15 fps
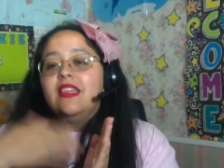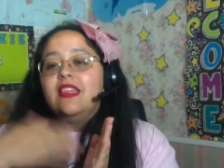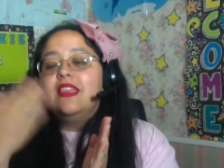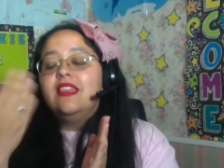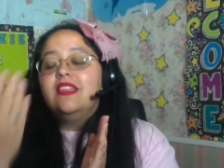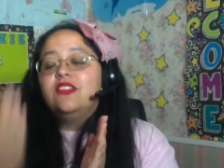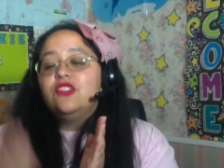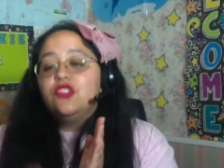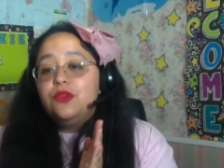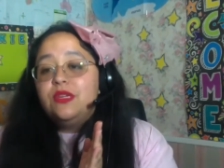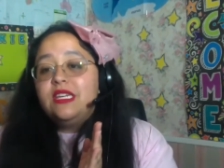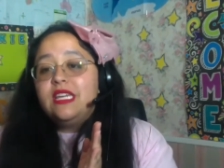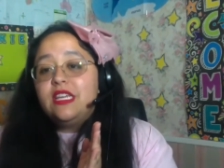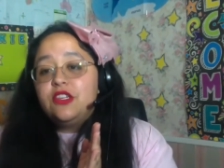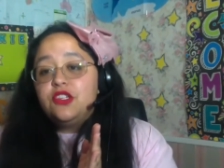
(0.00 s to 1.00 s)
the
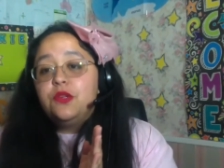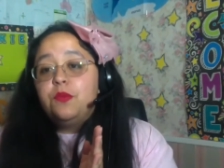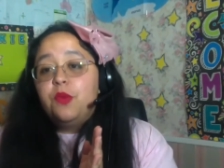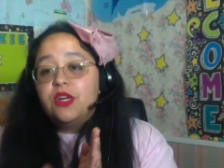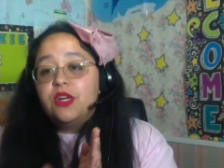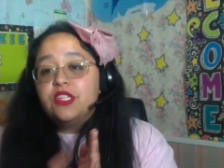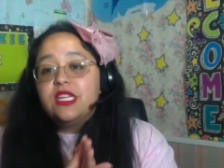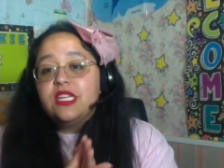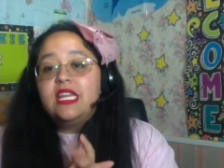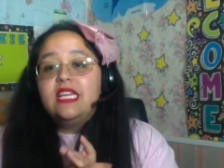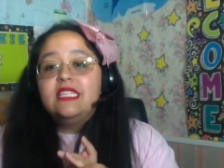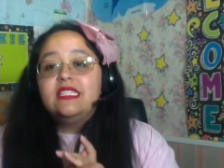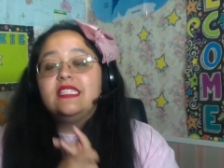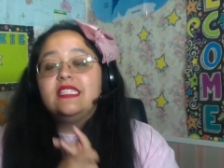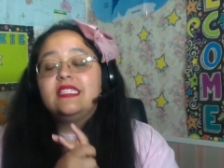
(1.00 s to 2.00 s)
student issue portion is
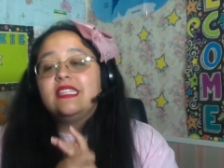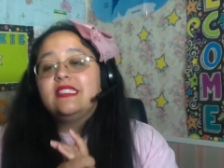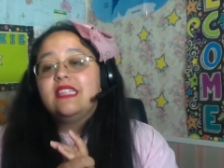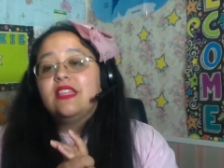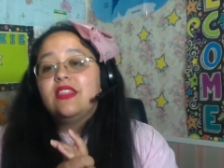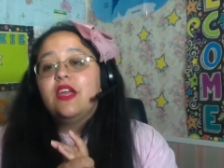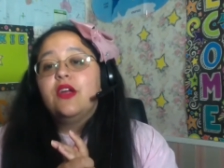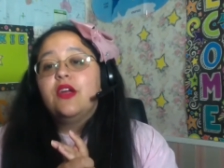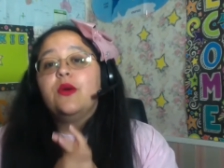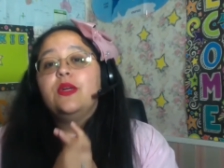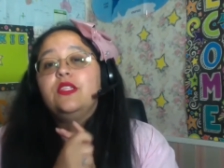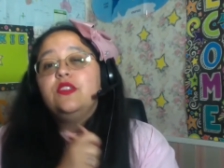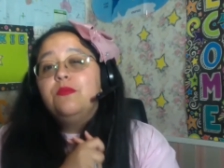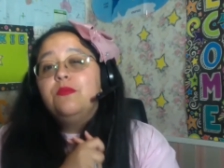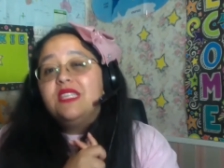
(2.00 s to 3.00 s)
it says that they are going
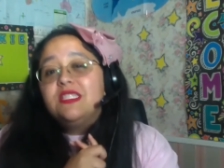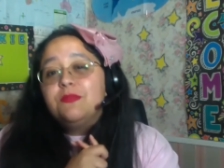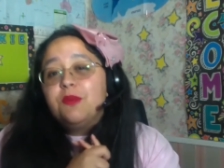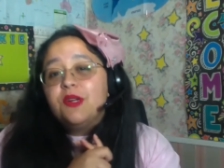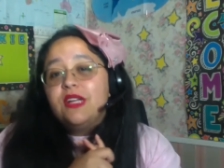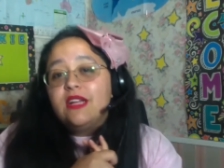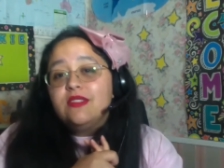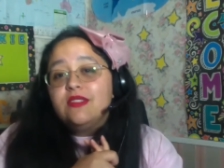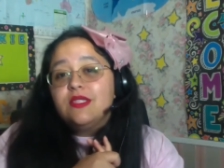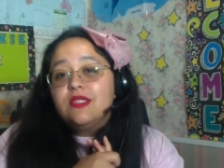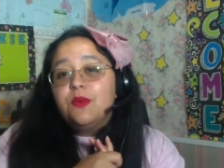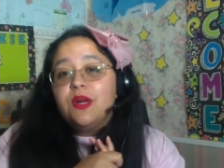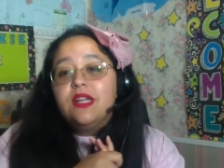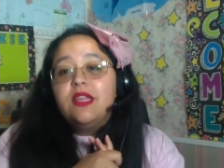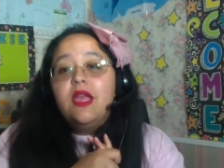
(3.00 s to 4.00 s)
to mispronounce the
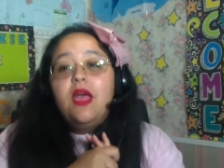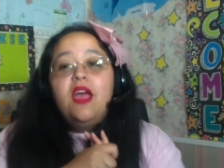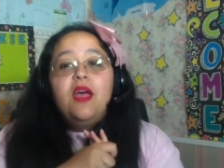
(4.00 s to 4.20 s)
word